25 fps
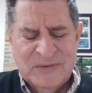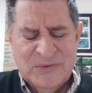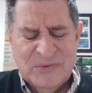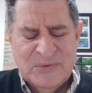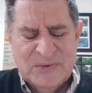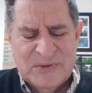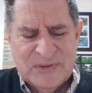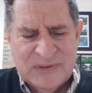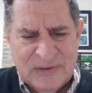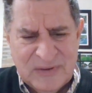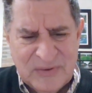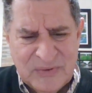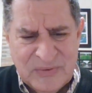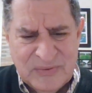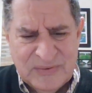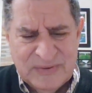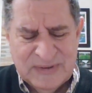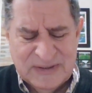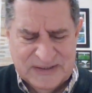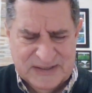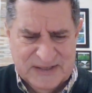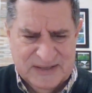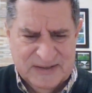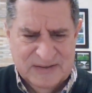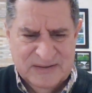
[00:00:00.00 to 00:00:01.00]
who's
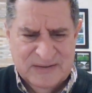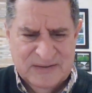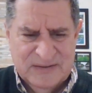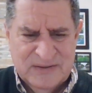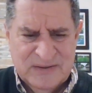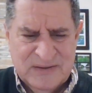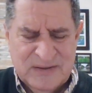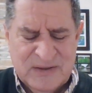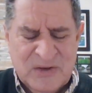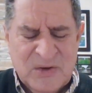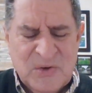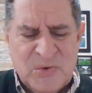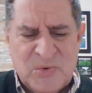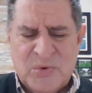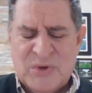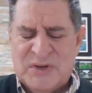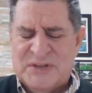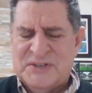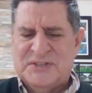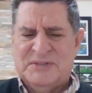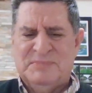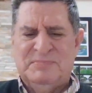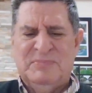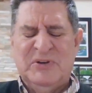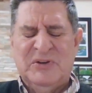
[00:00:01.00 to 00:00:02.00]
lonely, who
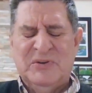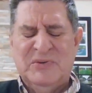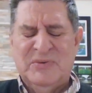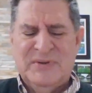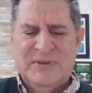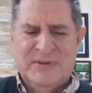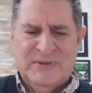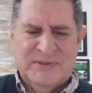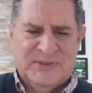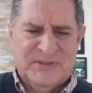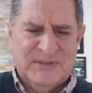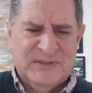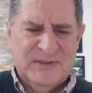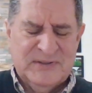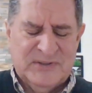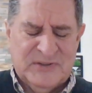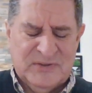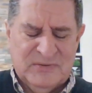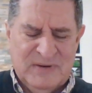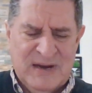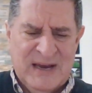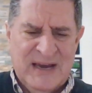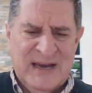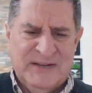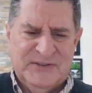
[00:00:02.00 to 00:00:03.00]
experienced a
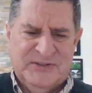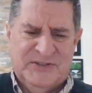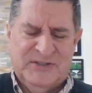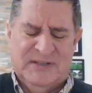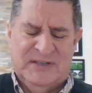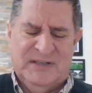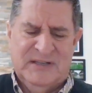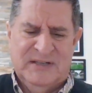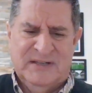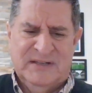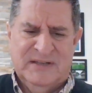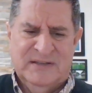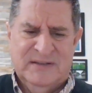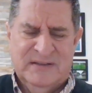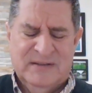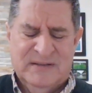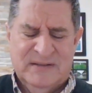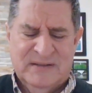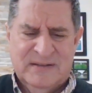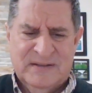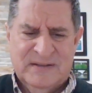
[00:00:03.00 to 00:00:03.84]
tragedy